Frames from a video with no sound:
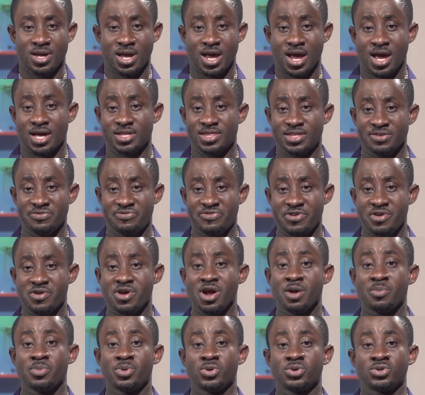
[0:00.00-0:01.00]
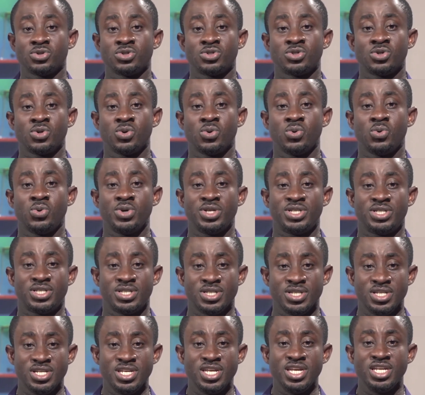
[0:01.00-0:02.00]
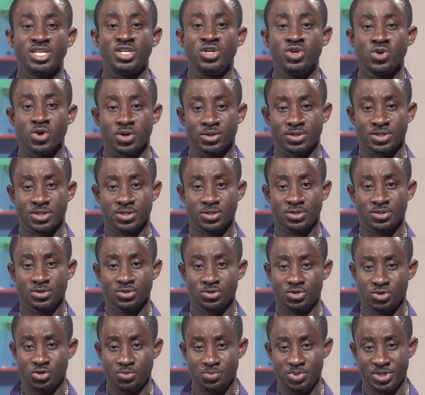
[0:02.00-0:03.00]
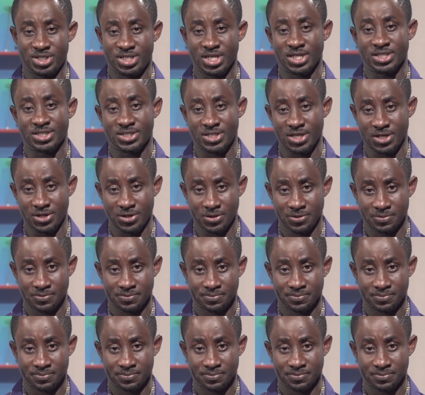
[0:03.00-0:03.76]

are the variables which need not to be tested.